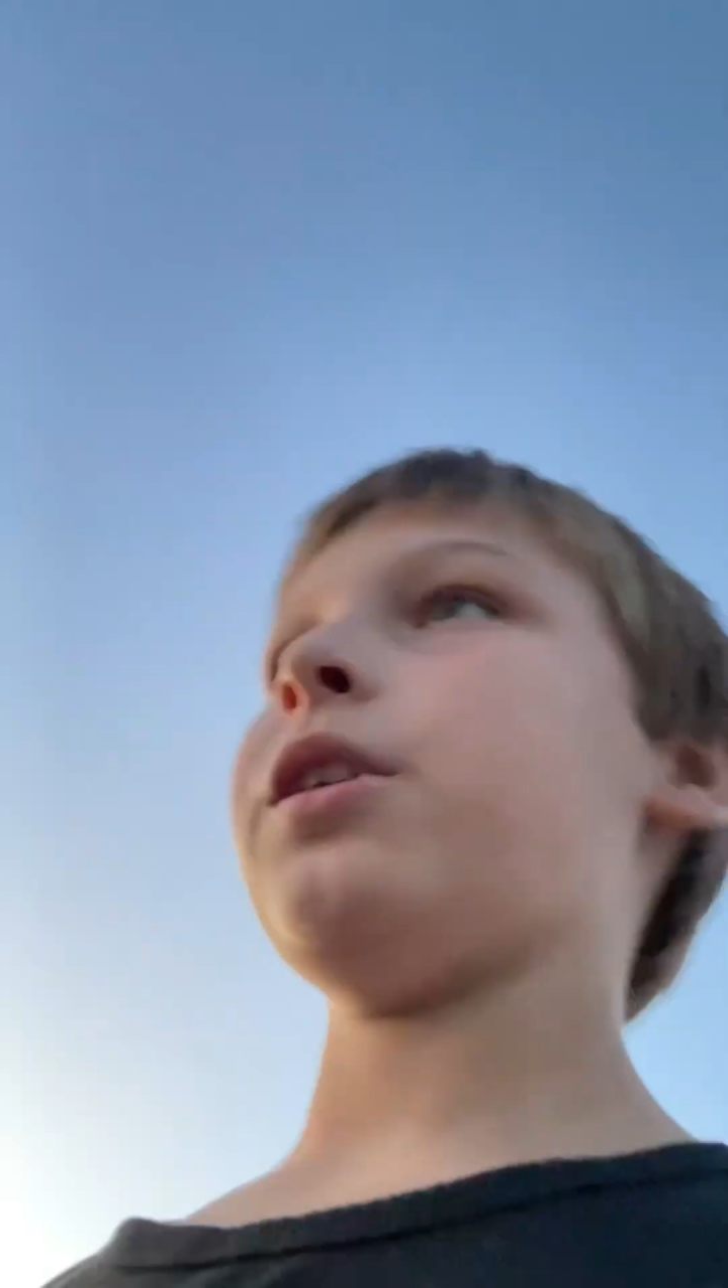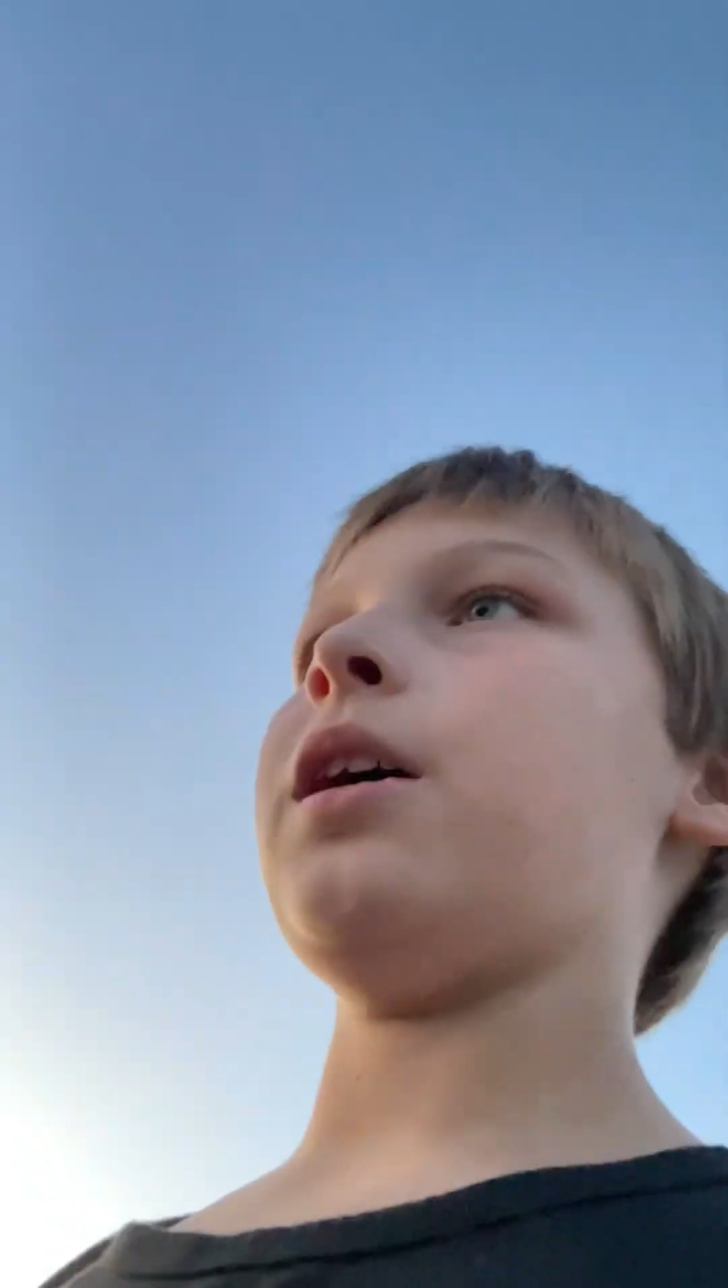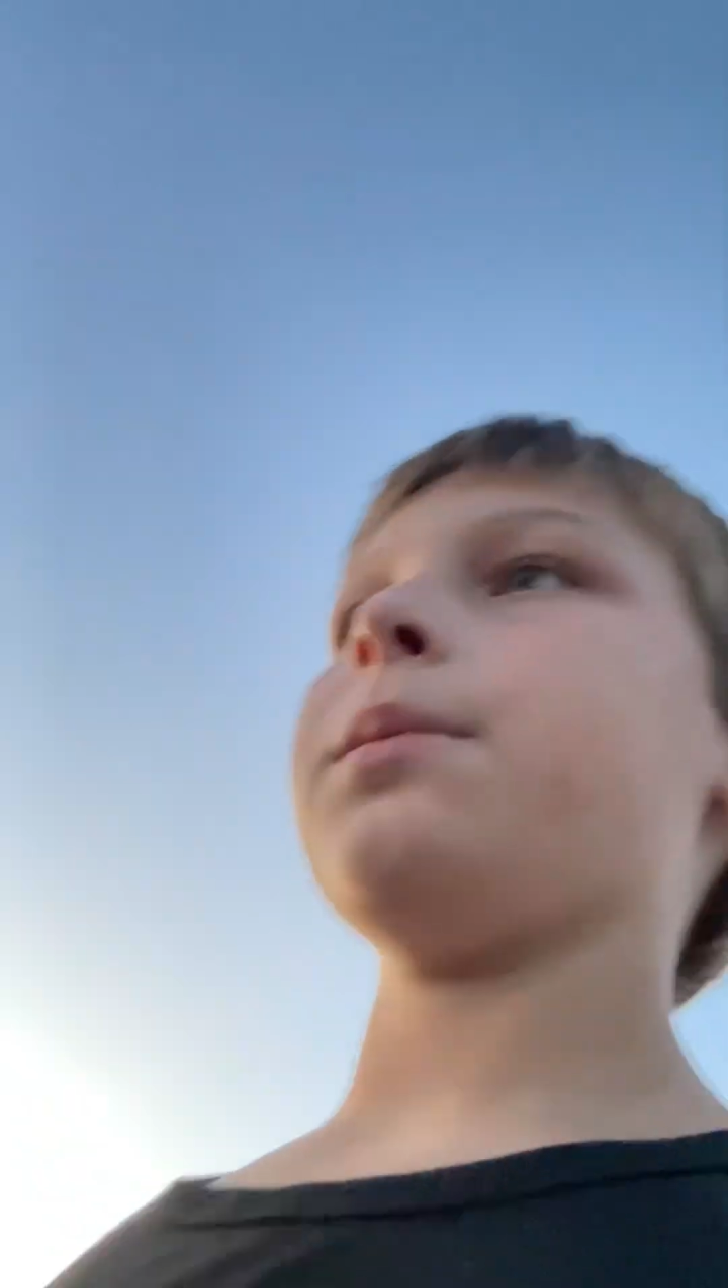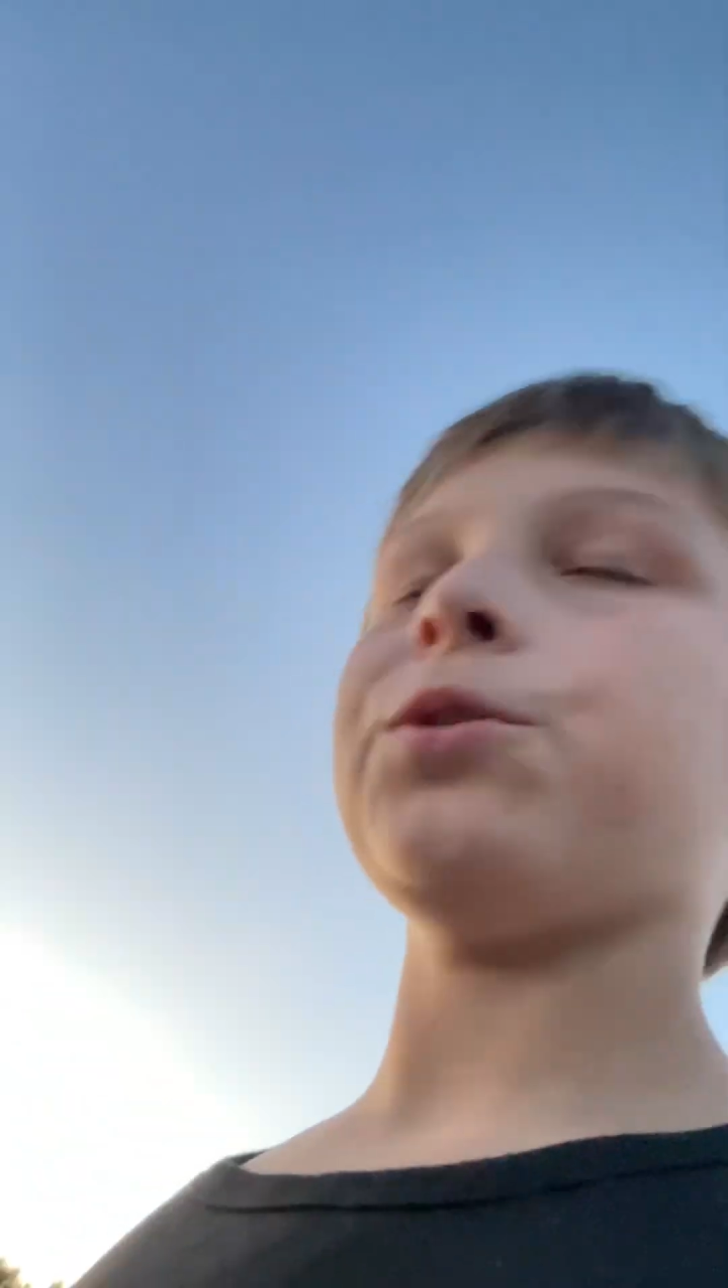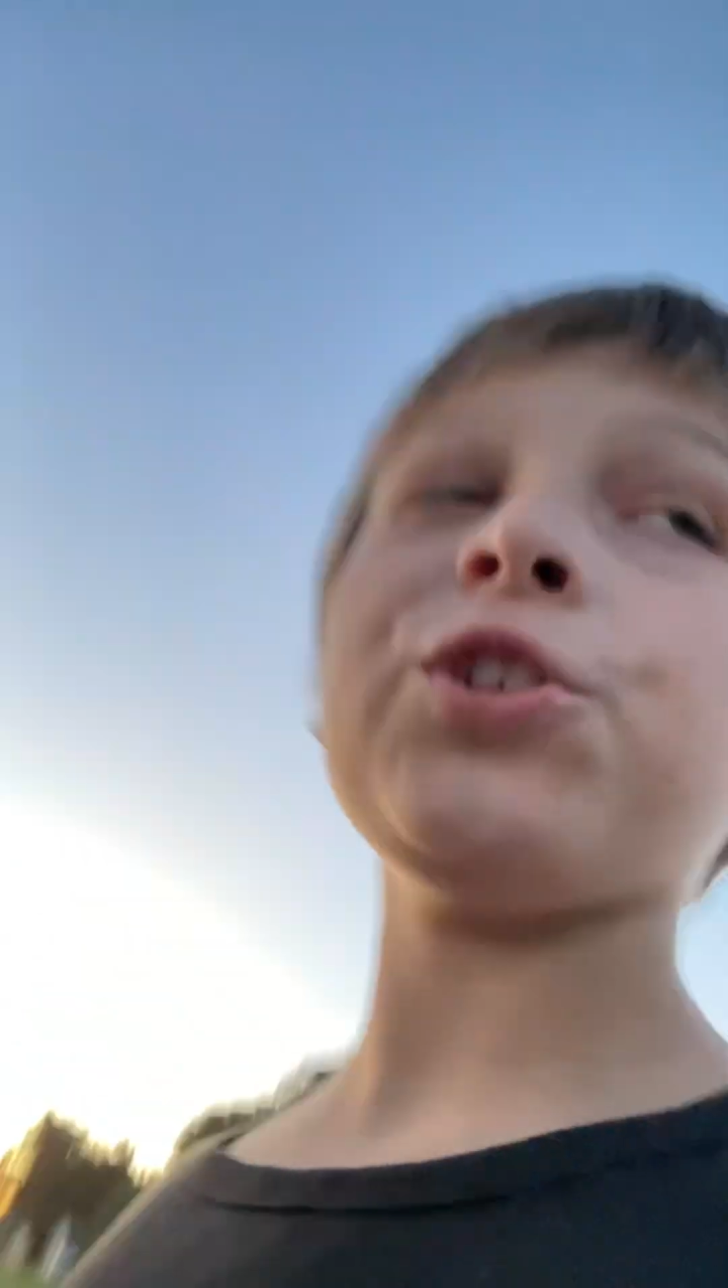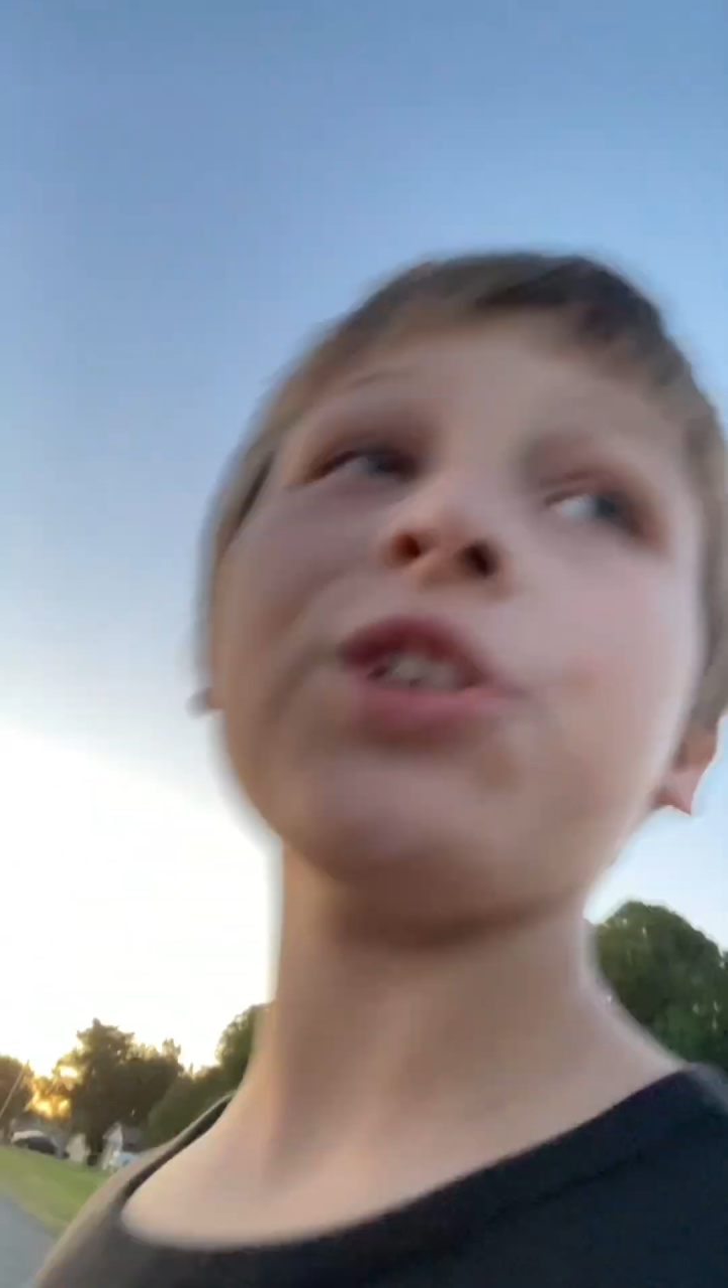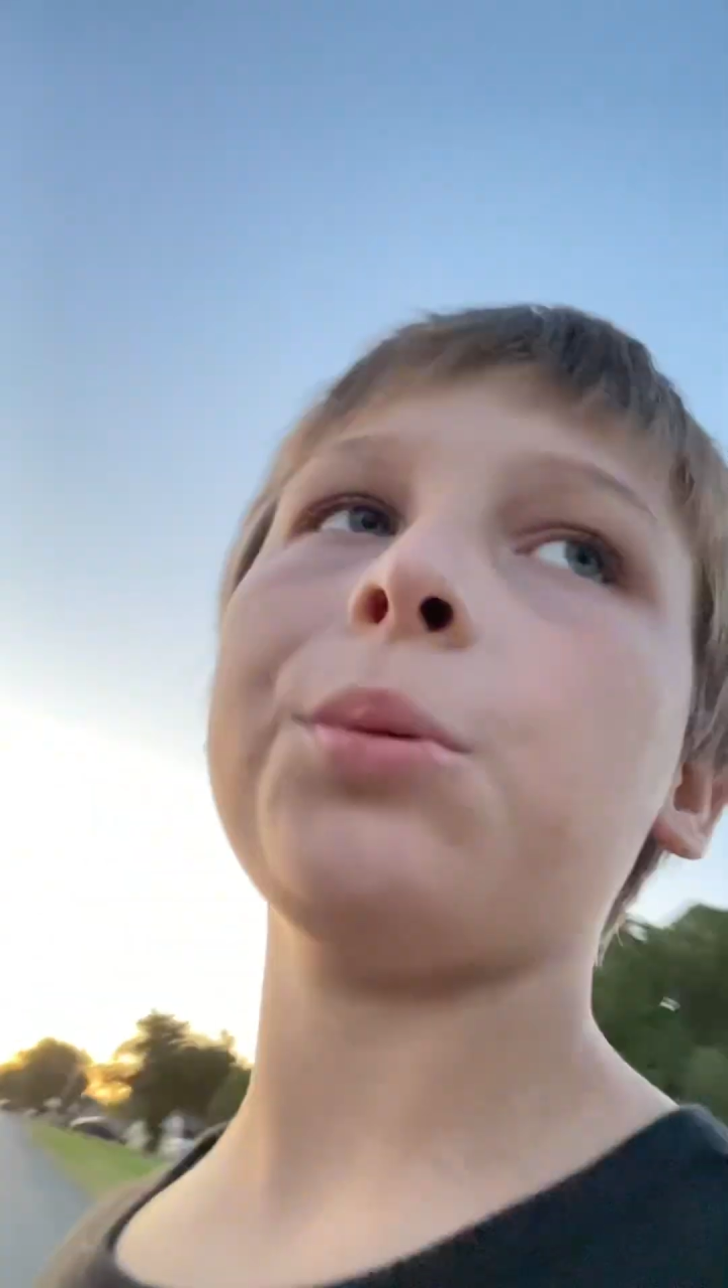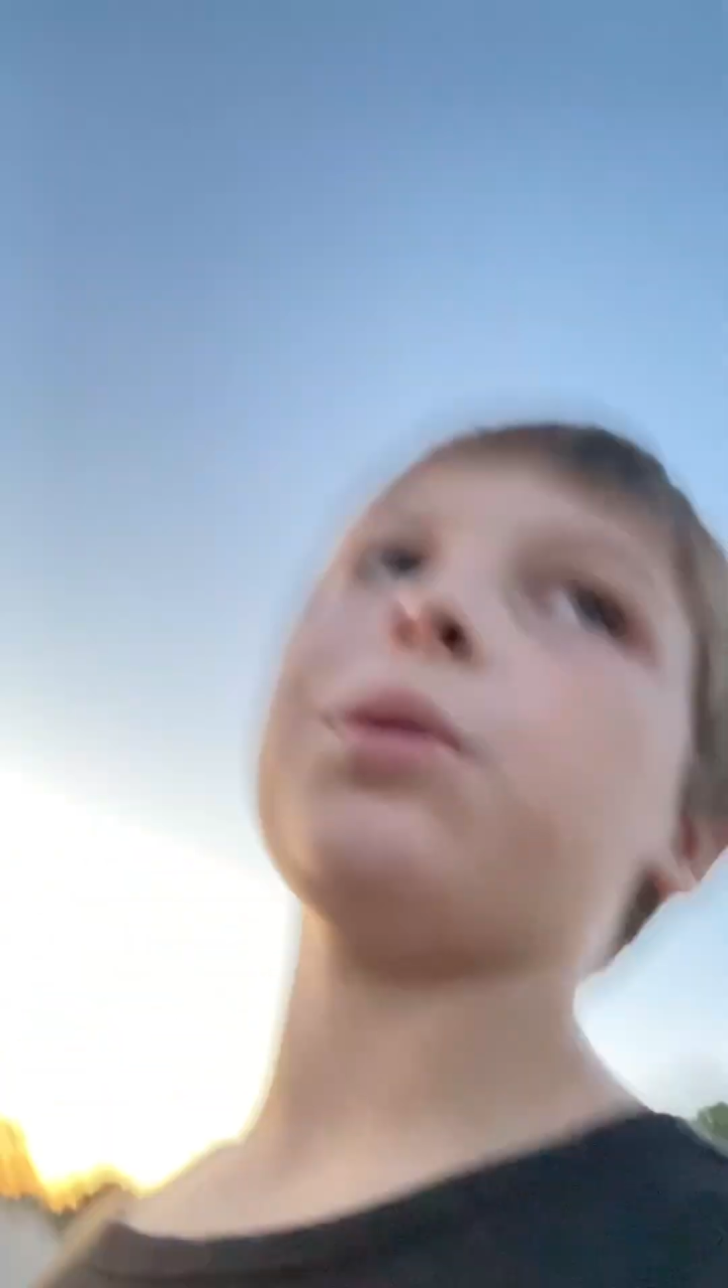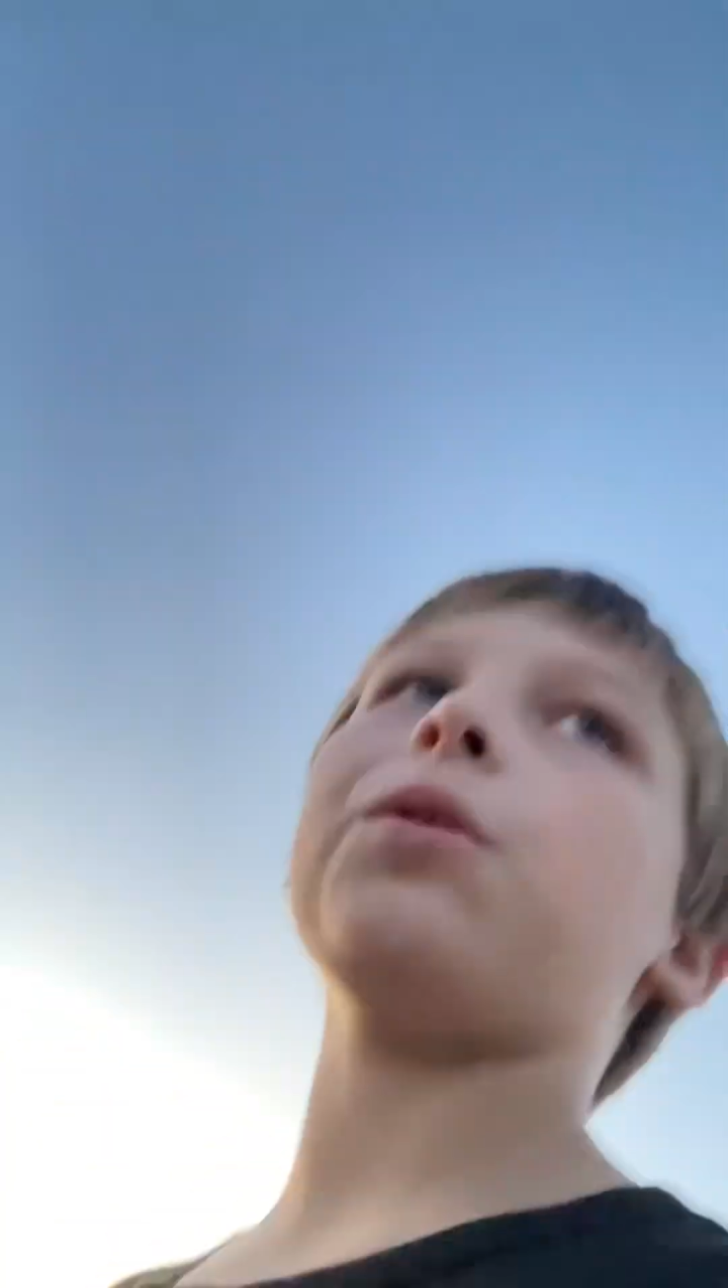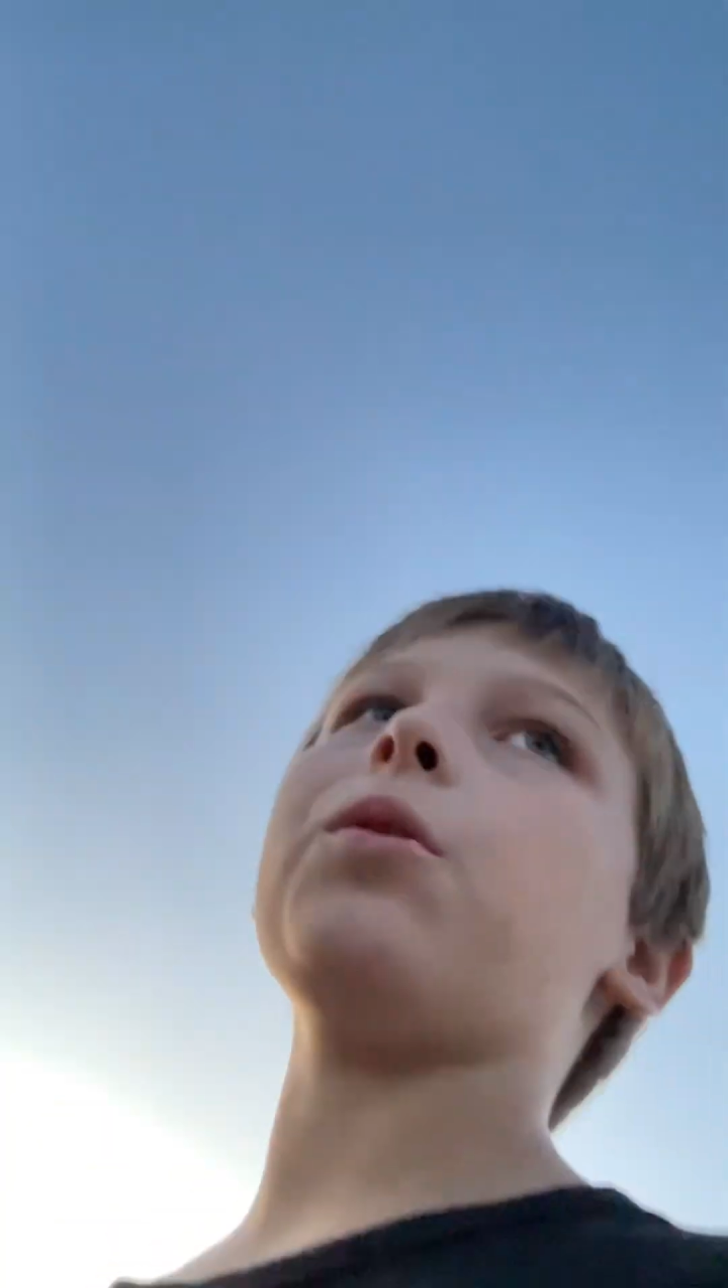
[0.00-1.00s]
I'm a secret little